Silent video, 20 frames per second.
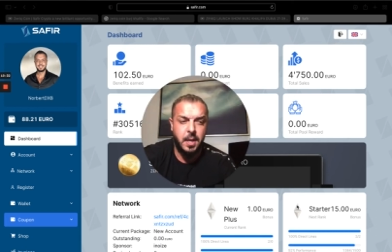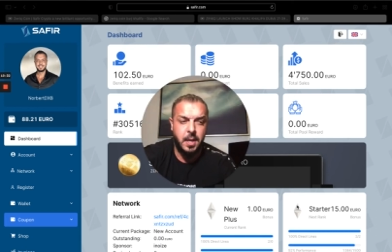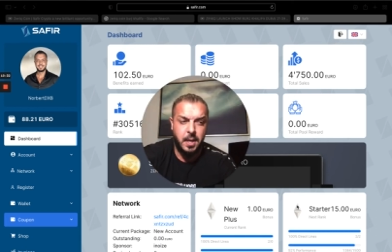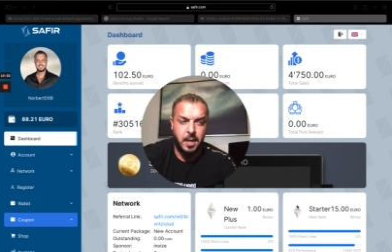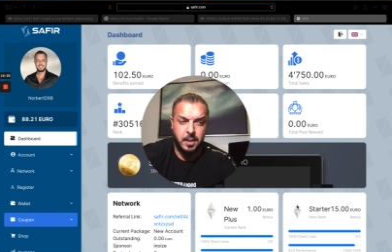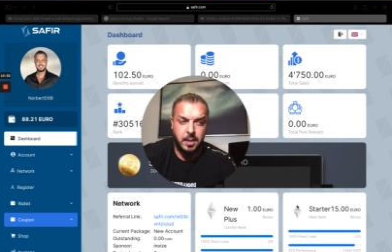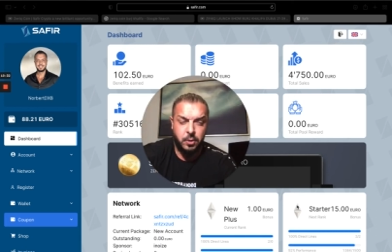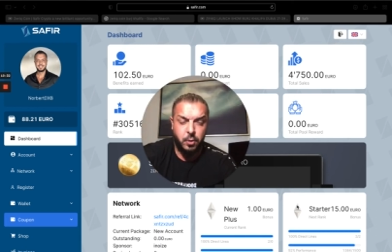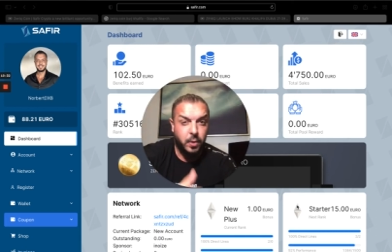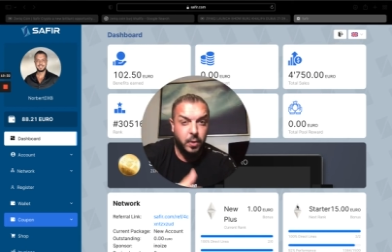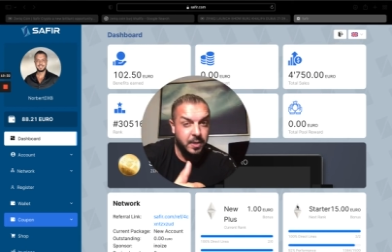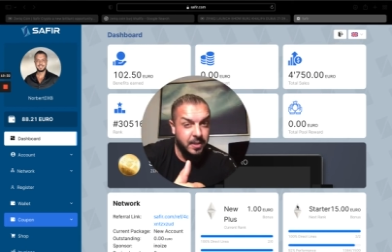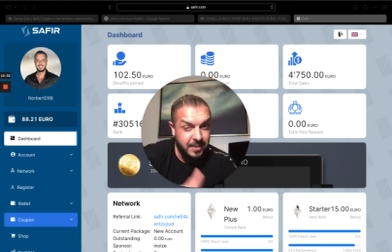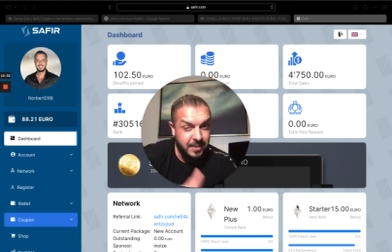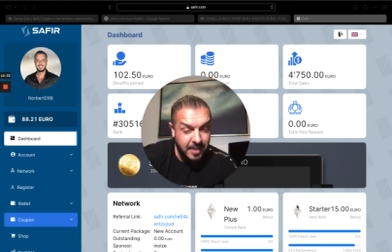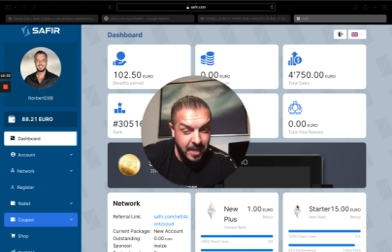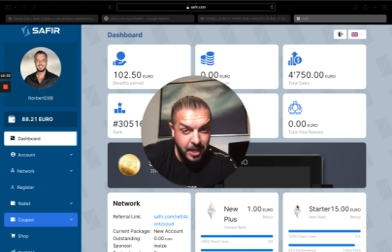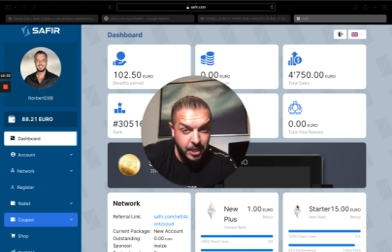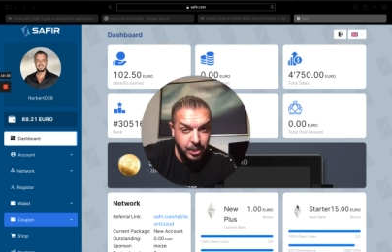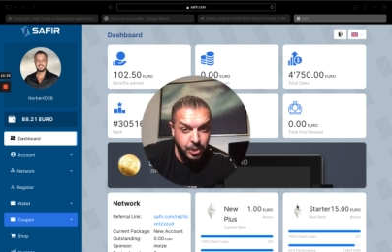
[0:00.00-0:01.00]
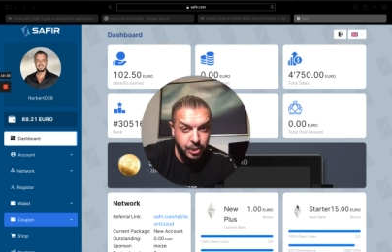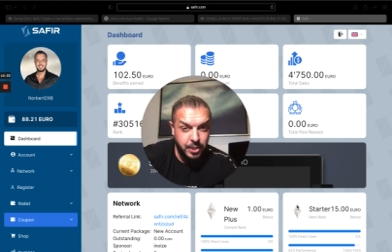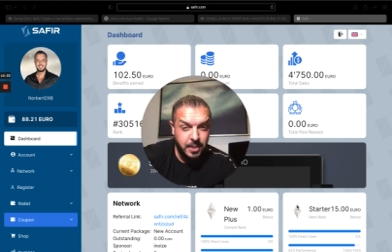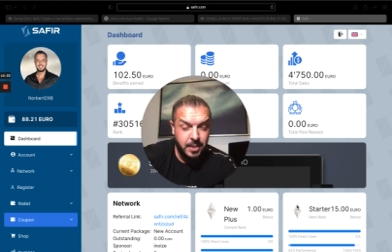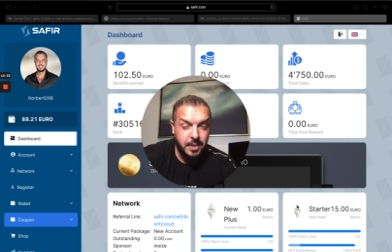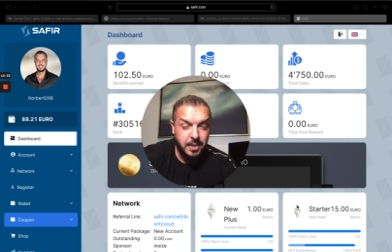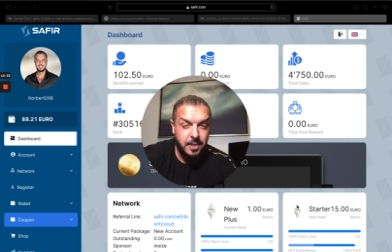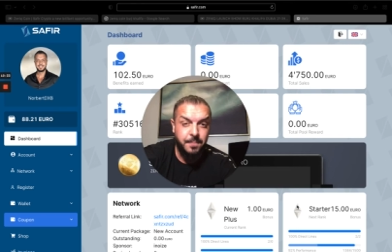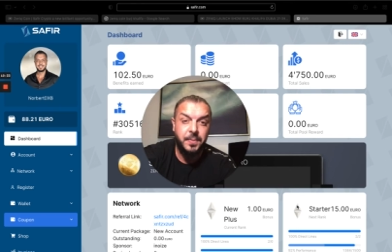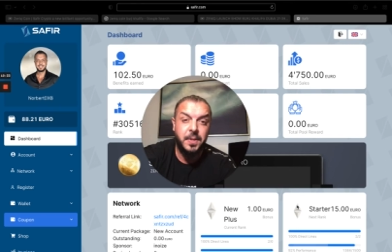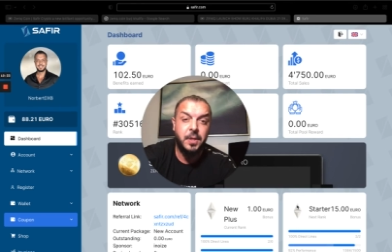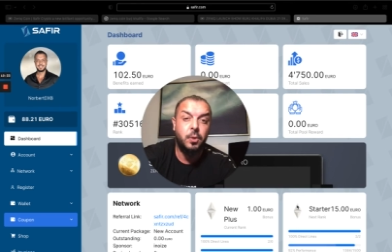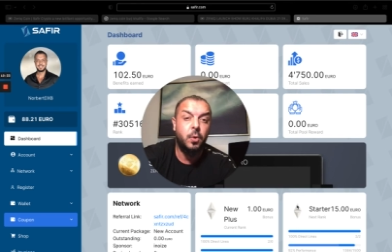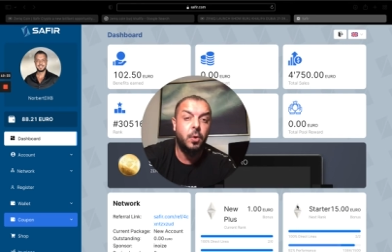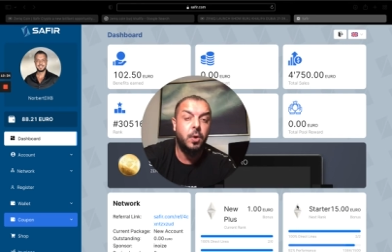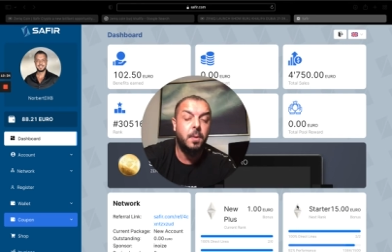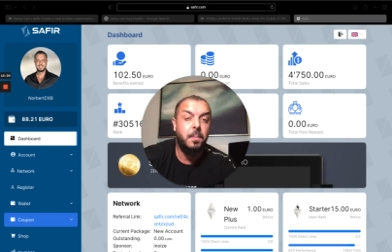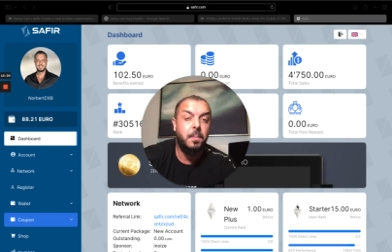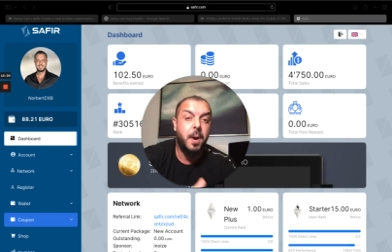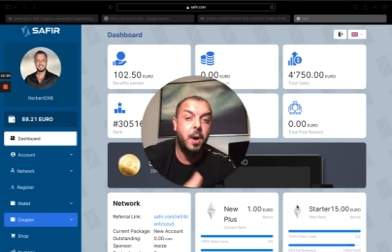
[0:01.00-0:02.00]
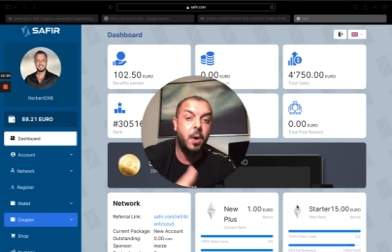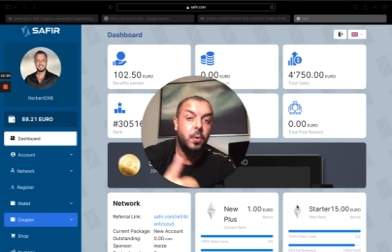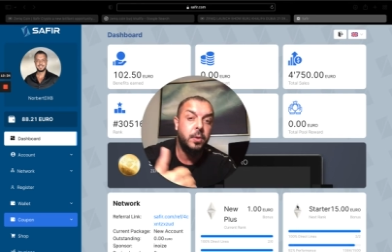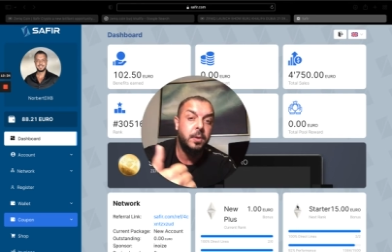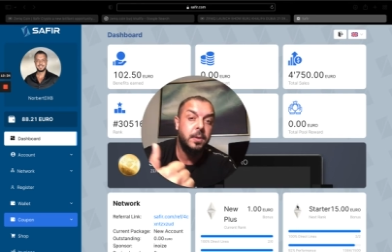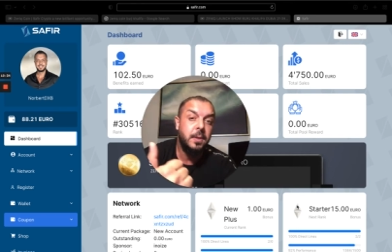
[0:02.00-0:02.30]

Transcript: tokenization, they talk about